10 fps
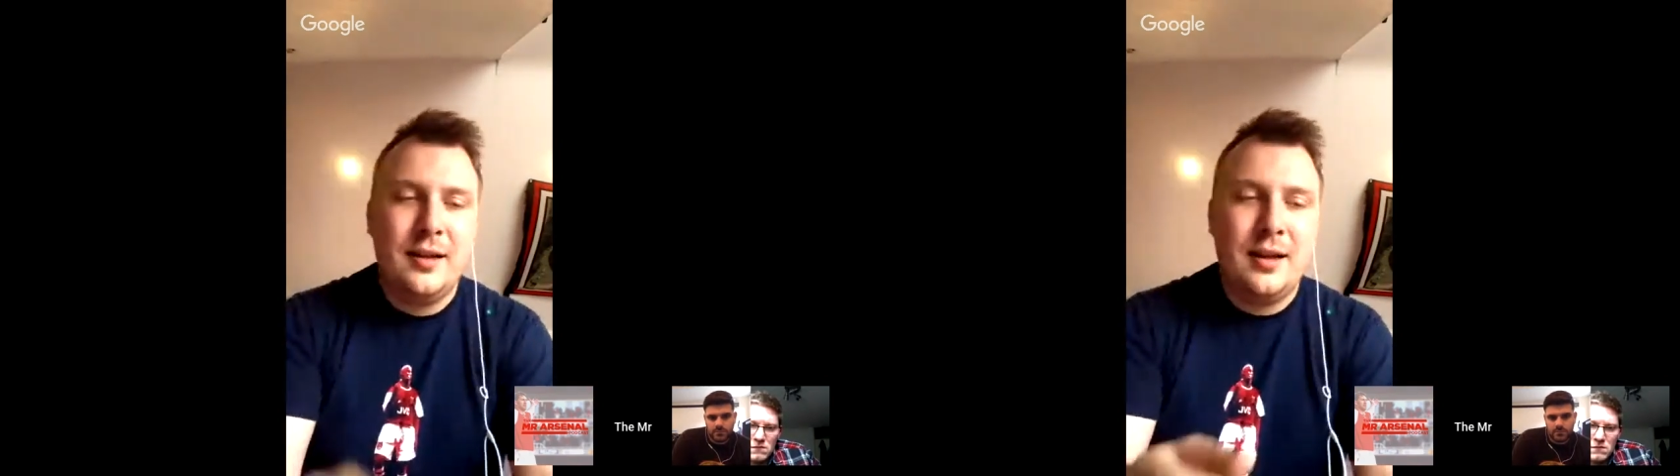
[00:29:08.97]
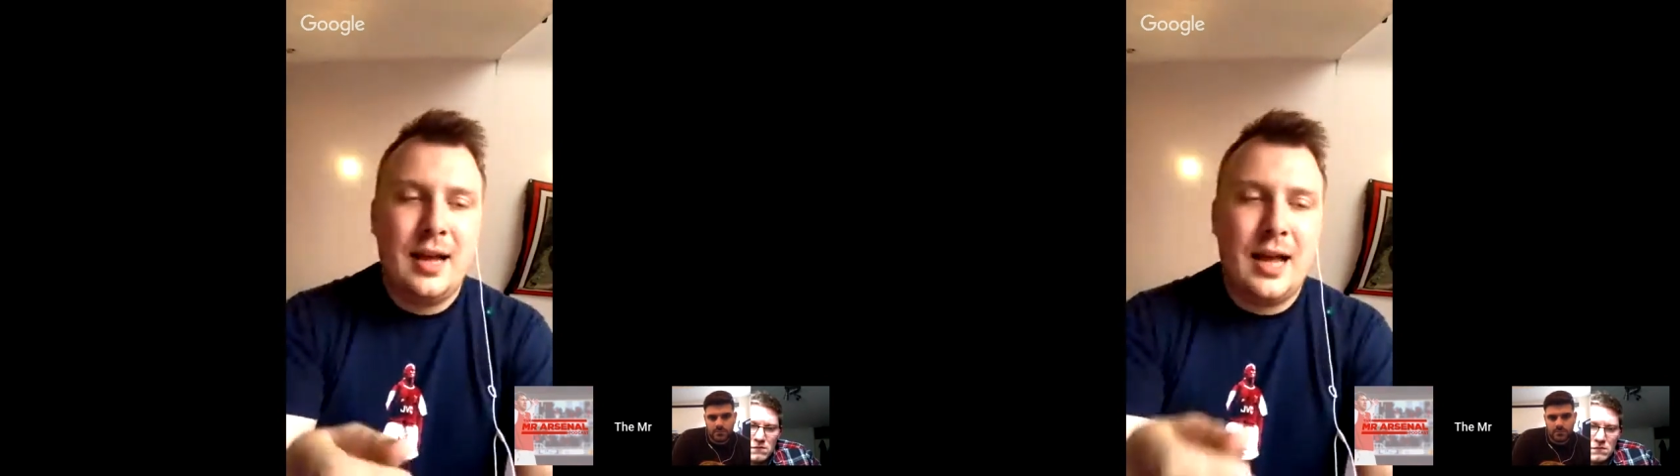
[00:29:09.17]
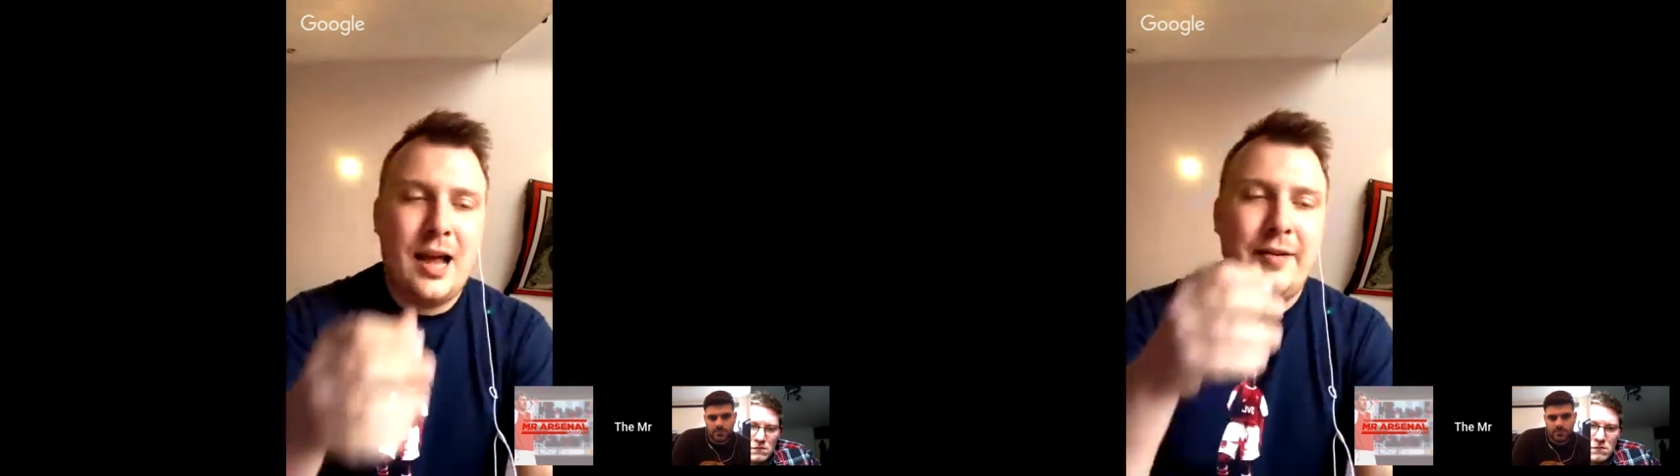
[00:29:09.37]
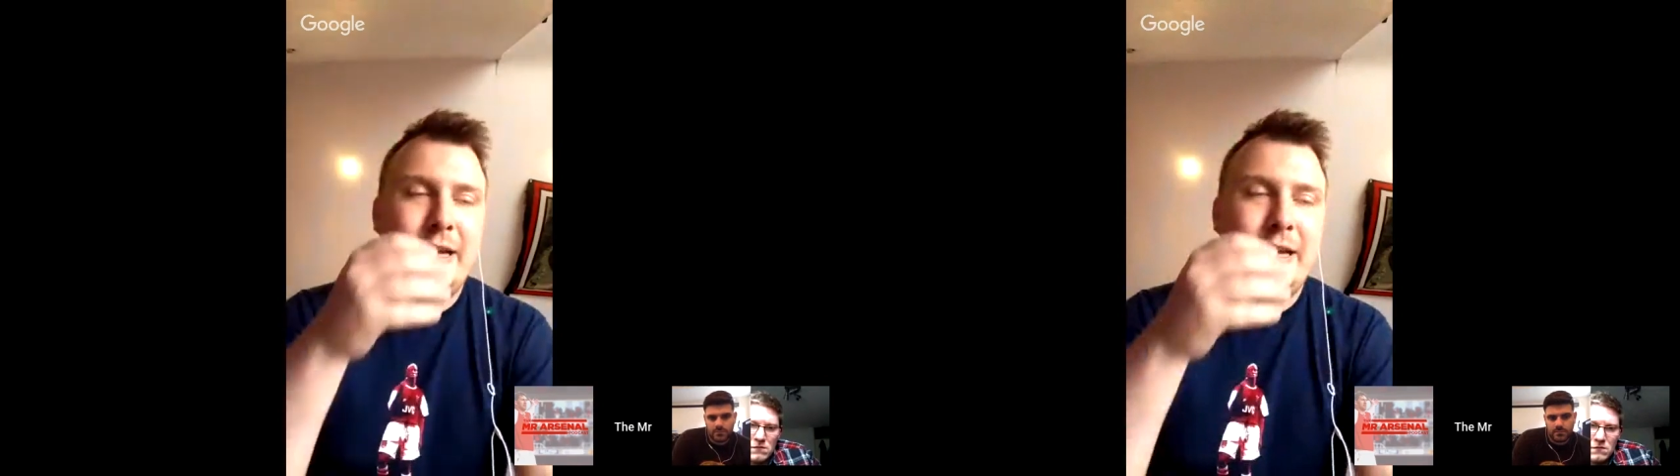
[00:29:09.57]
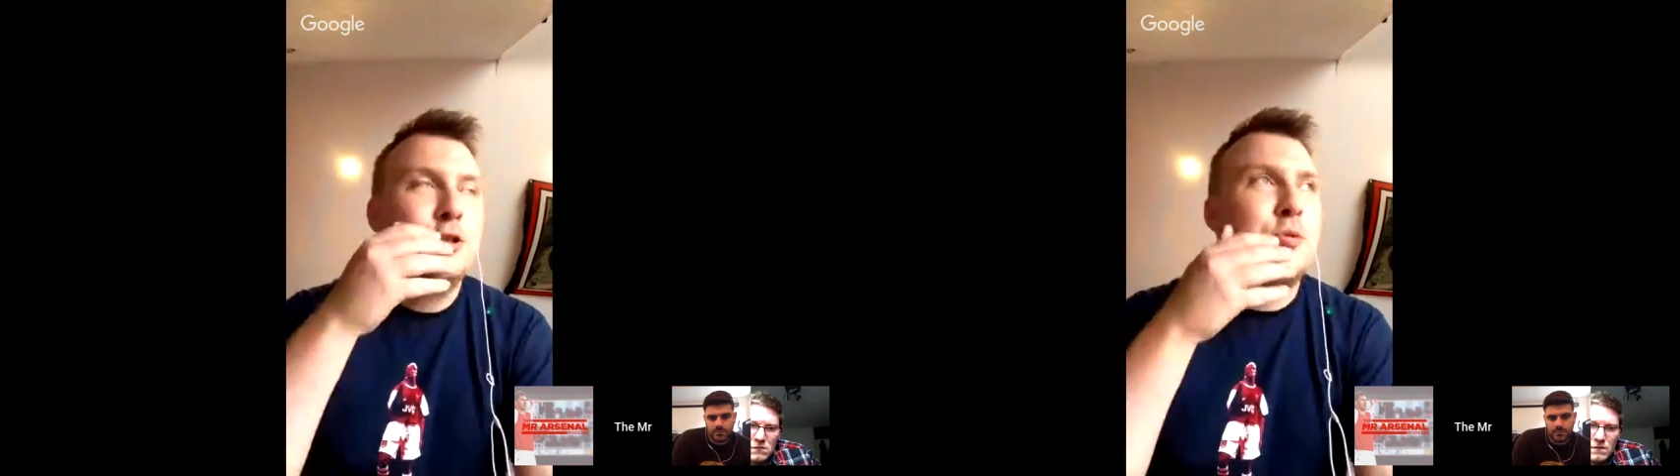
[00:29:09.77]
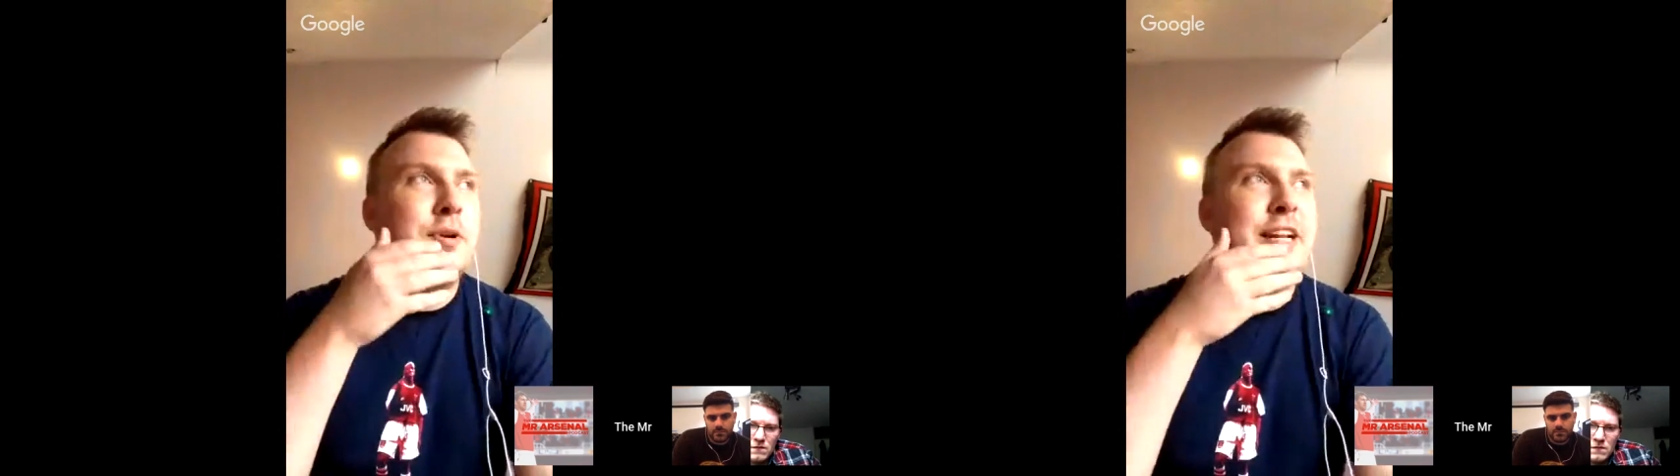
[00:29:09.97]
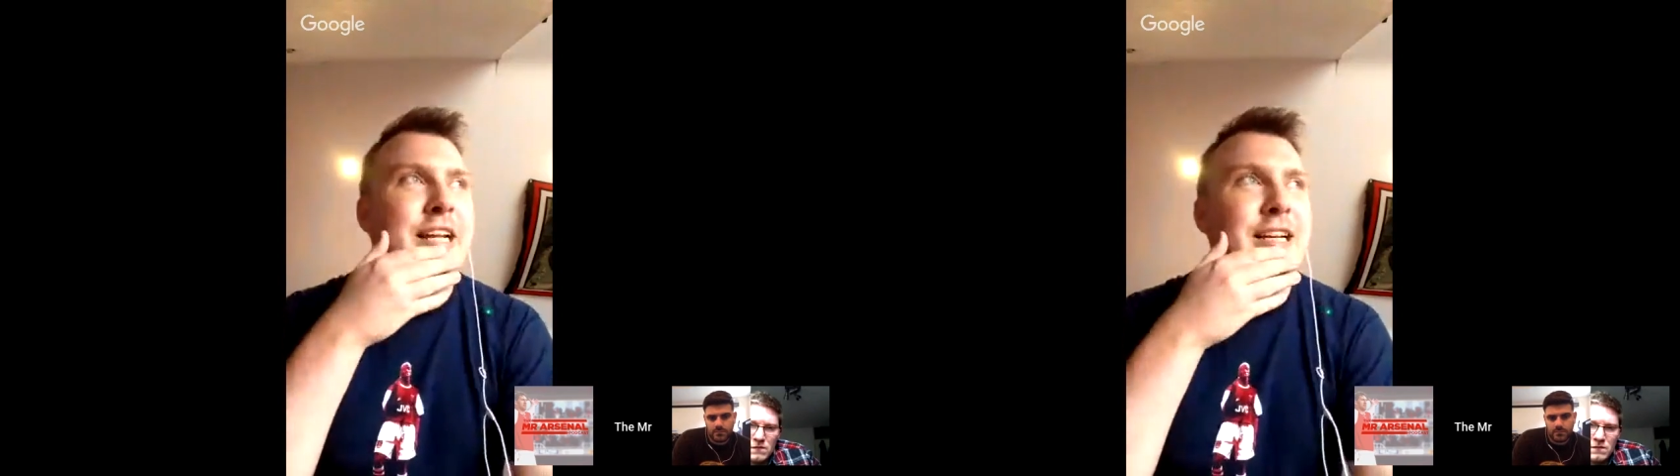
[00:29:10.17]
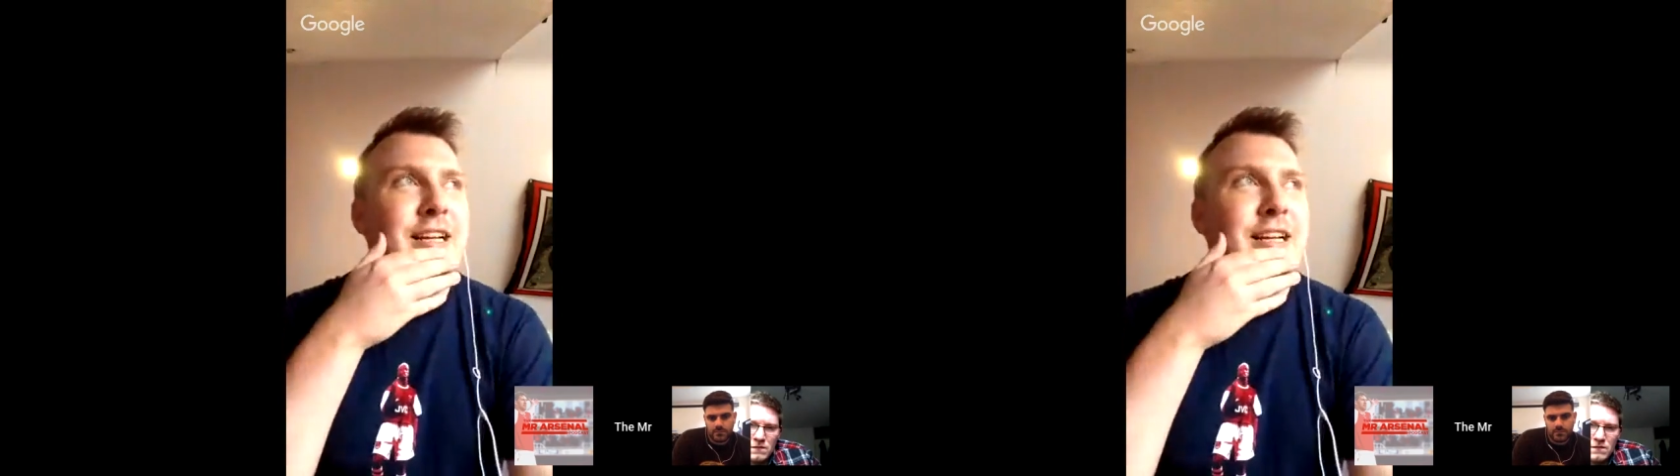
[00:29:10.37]
Harry, you was one of
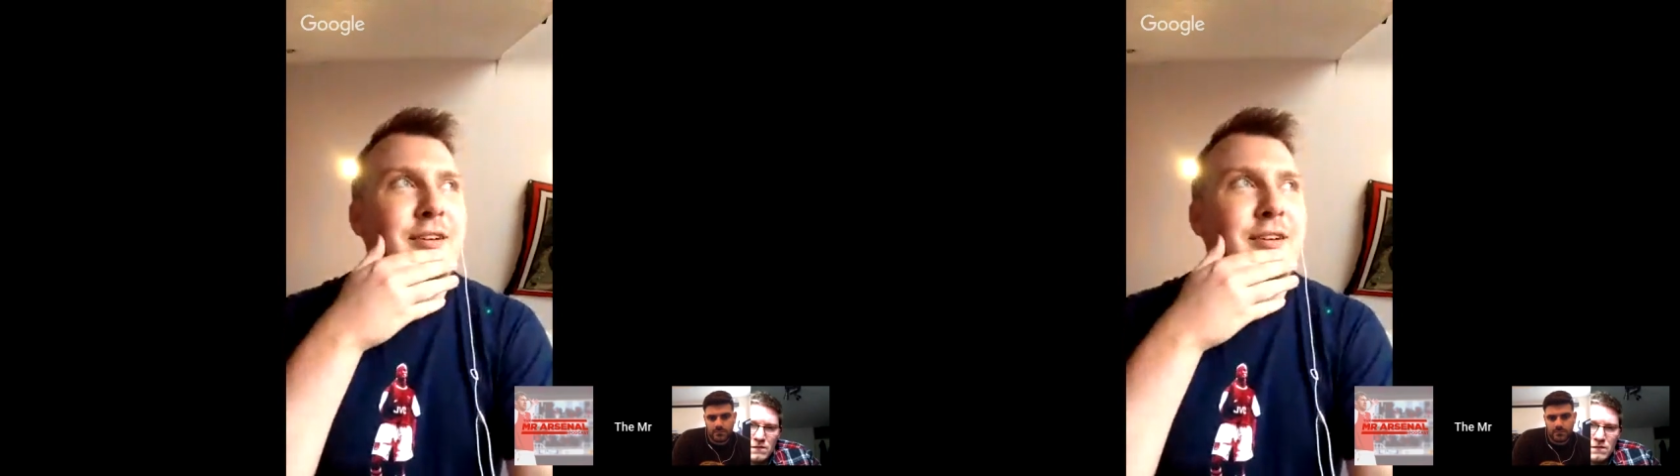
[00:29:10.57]
the,